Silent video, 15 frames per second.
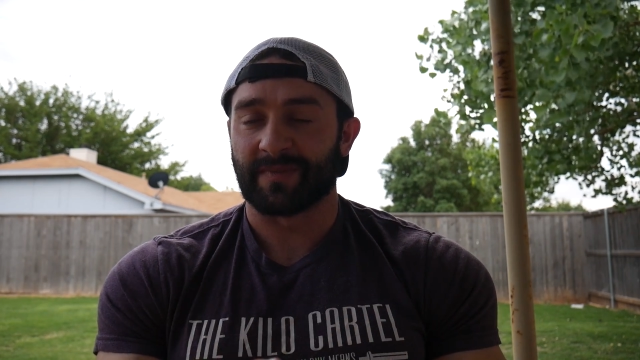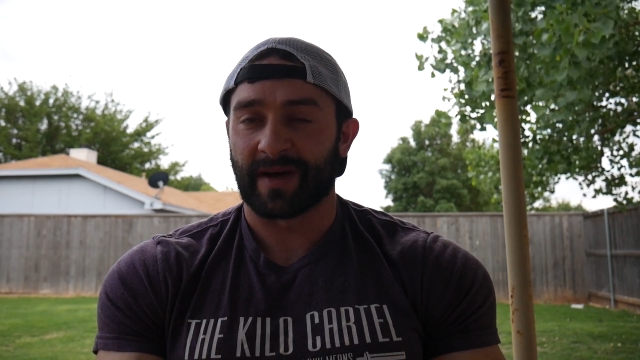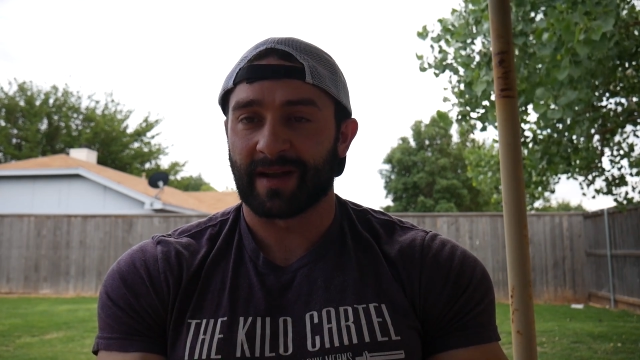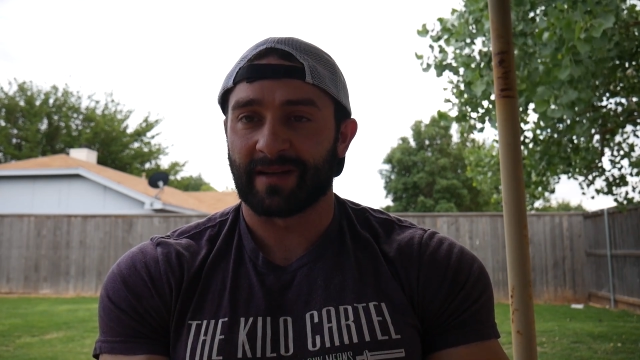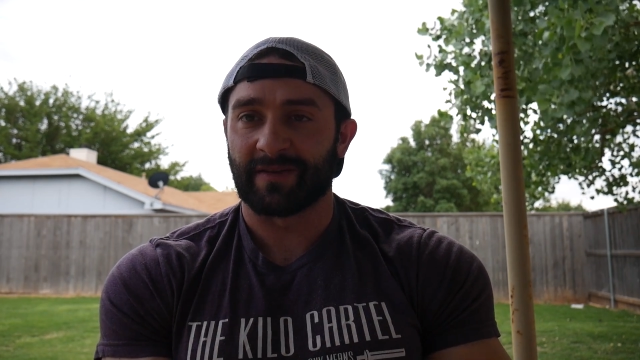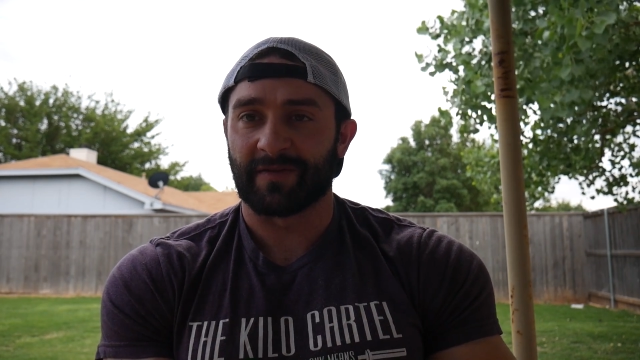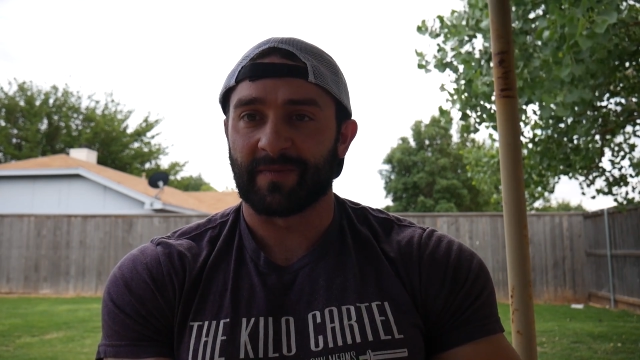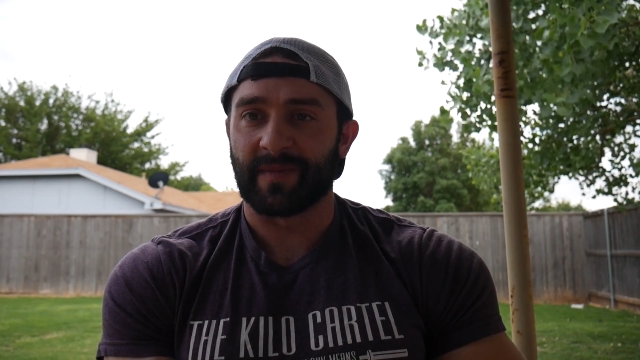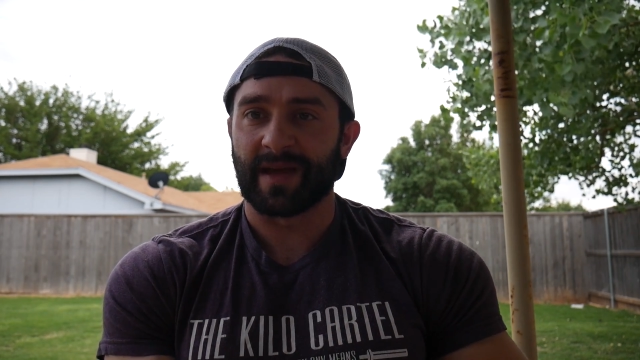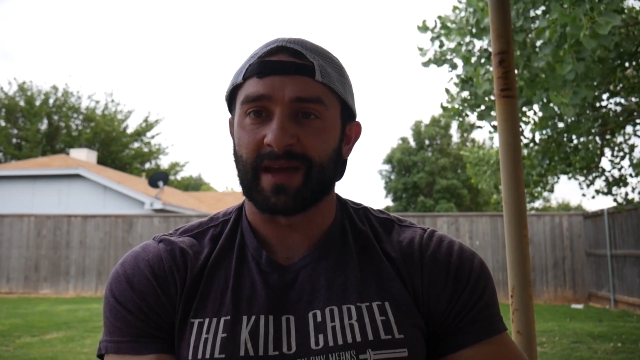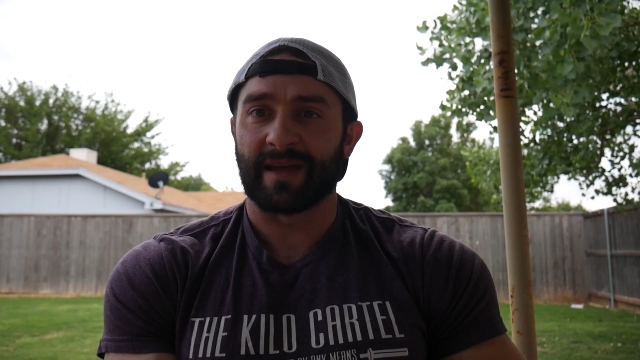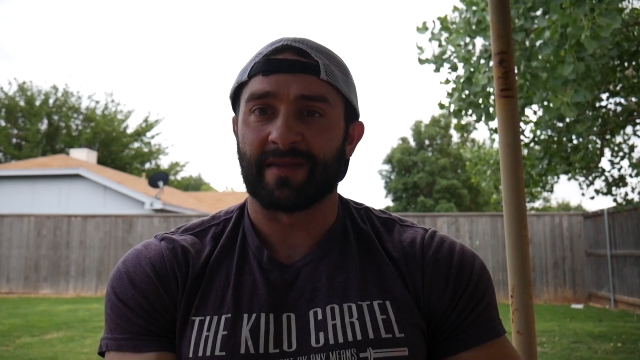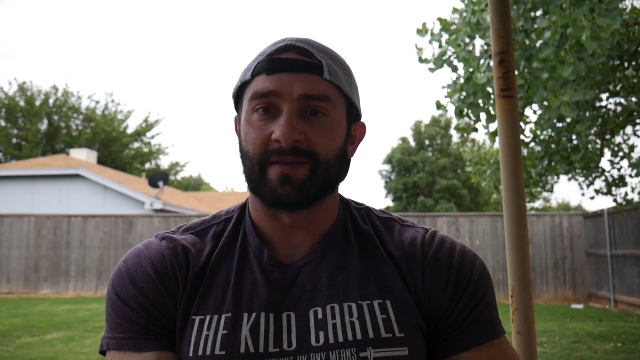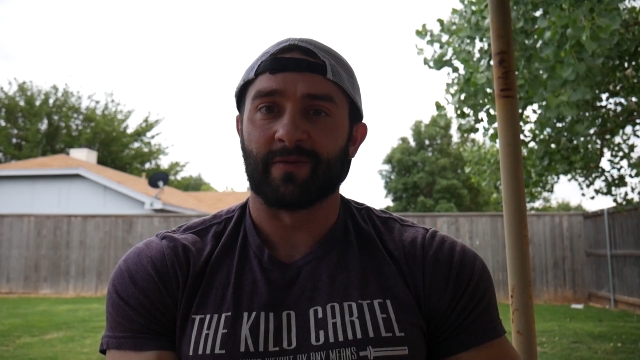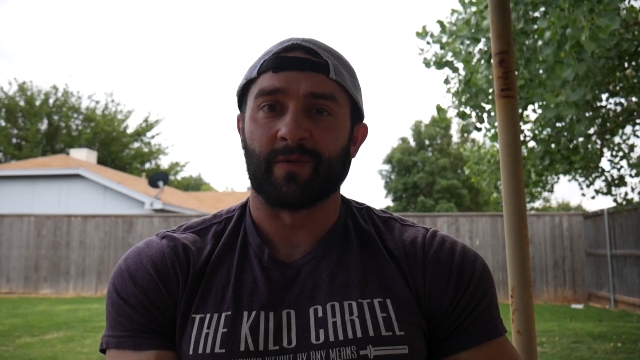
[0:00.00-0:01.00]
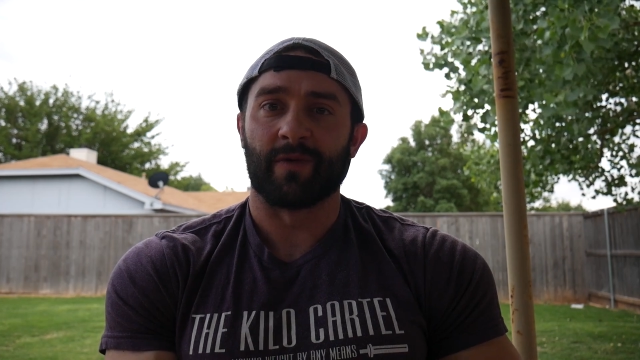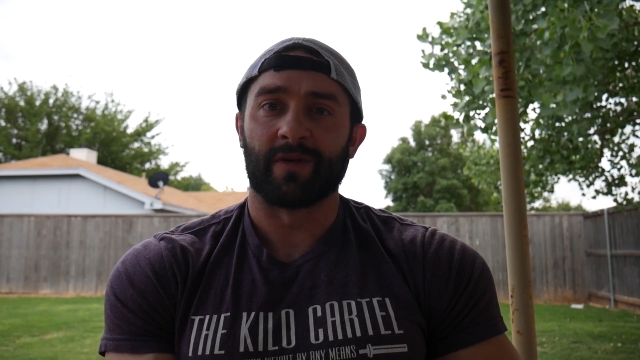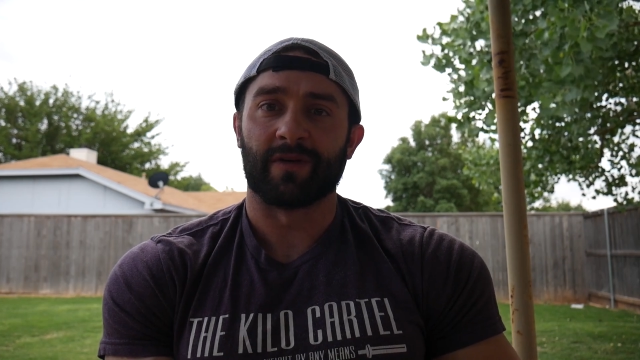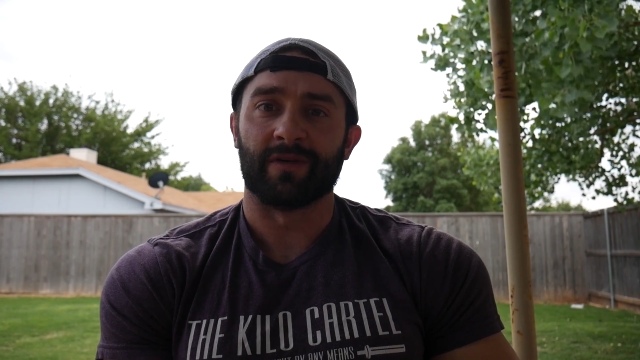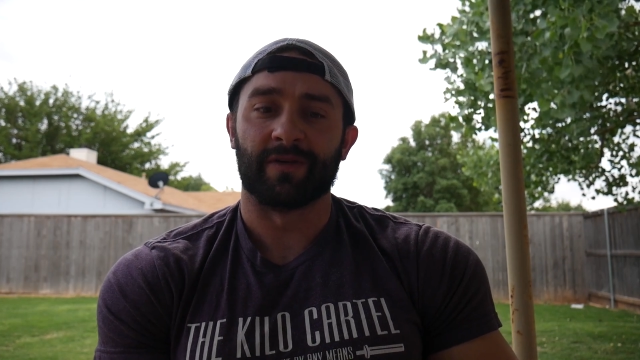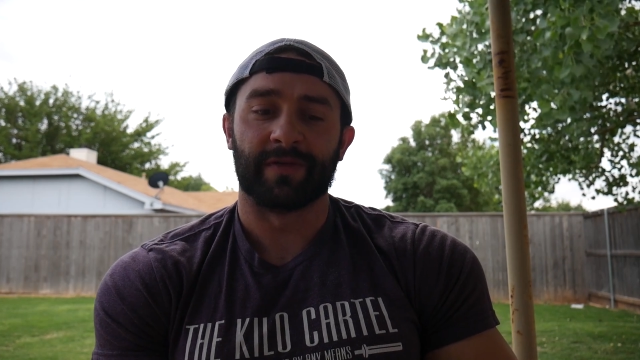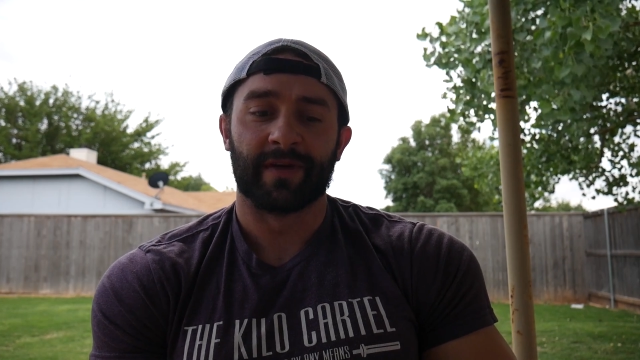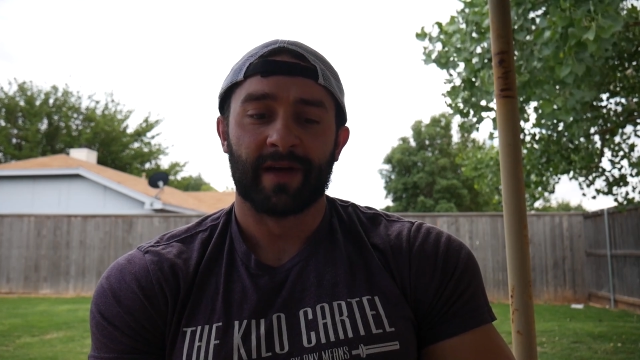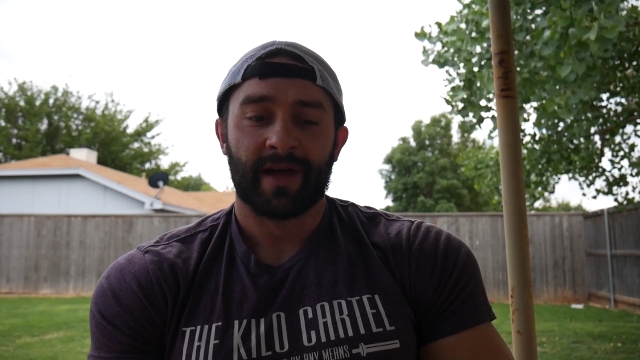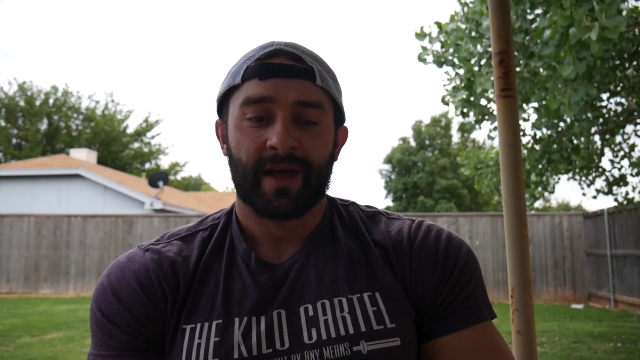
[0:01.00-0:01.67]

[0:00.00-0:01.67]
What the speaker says: competitive meet in the world,